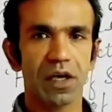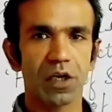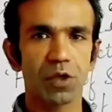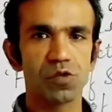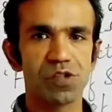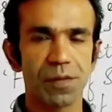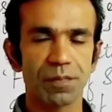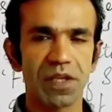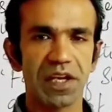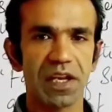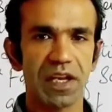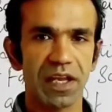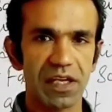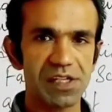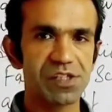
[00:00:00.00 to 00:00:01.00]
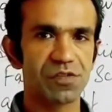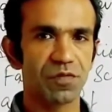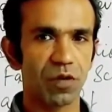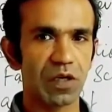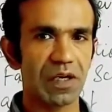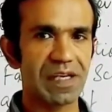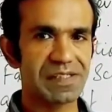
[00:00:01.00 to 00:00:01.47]
a new chapter in English
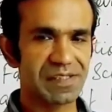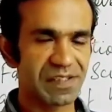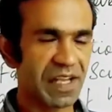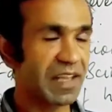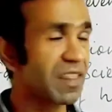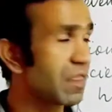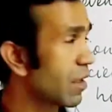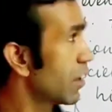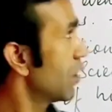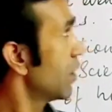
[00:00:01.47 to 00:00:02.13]
for class 10th.